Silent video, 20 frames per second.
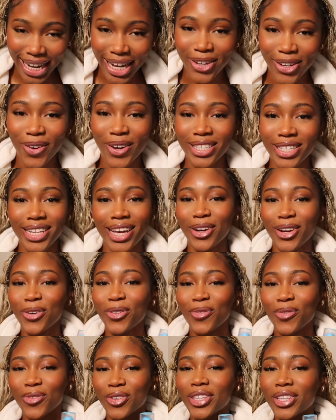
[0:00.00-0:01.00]
I know I say I
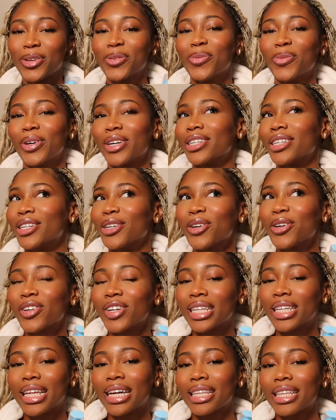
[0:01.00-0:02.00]
don't really wear
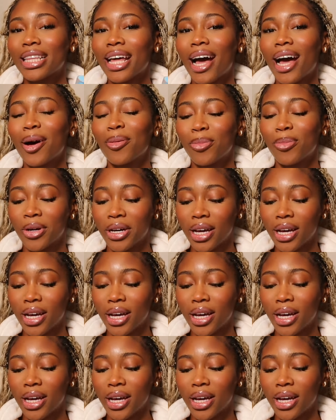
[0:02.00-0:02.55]
deodorant like that,